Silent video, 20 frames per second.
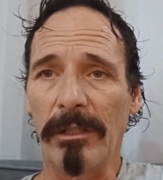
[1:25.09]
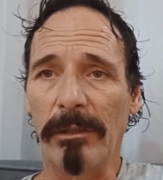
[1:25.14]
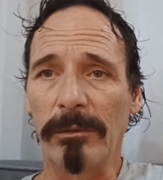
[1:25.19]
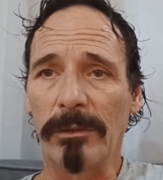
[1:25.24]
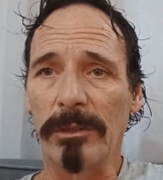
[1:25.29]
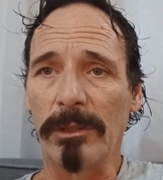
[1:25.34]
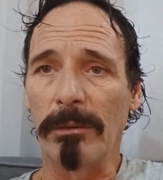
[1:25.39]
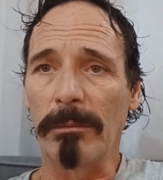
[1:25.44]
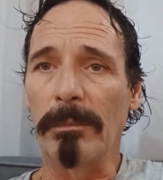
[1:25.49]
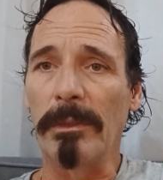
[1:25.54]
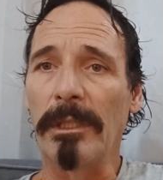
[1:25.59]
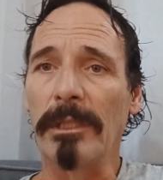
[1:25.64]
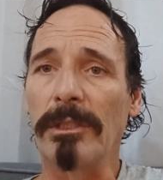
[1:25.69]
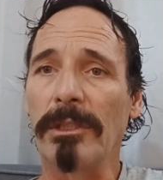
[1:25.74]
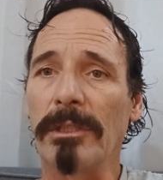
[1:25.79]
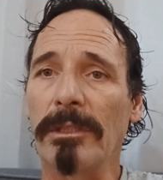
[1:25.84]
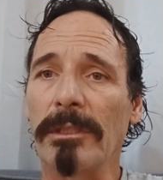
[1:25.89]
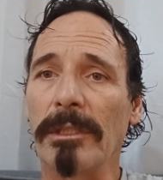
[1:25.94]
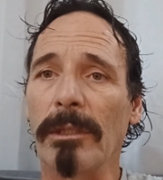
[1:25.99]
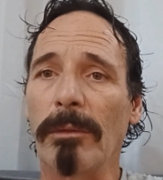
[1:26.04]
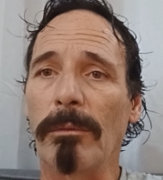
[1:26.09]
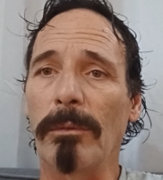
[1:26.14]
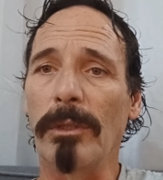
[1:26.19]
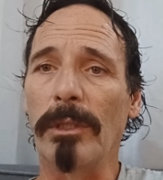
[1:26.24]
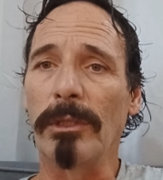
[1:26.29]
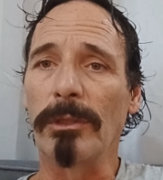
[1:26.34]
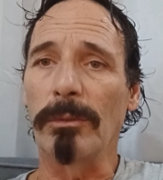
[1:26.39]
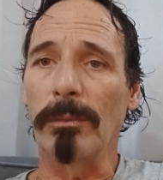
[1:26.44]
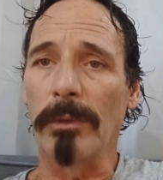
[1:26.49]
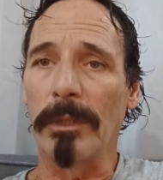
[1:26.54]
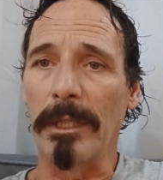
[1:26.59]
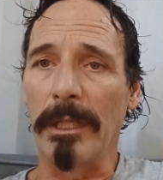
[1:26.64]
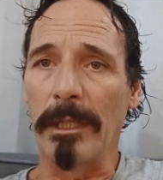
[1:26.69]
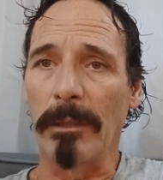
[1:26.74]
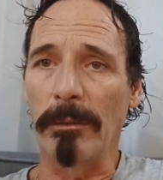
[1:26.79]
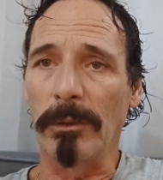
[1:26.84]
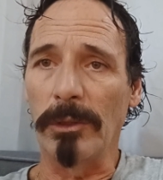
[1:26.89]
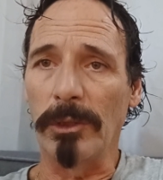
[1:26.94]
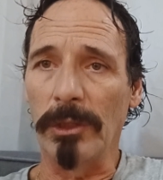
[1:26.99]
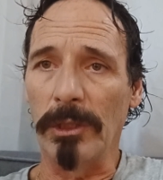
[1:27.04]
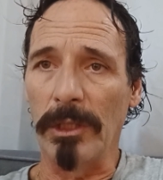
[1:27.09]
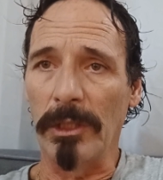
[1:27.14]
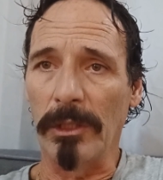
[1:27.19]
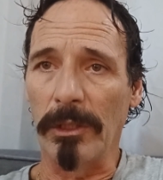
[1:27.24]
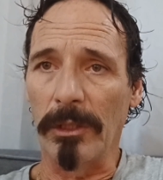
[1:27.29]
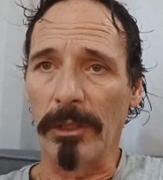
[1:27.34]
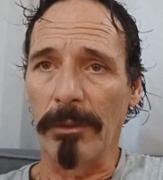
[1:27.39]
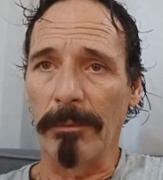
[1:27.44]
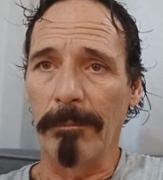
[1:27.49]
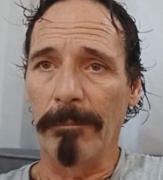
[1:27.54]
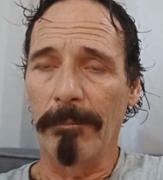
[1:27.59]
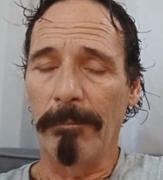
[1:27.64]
so much as I was when I was younger.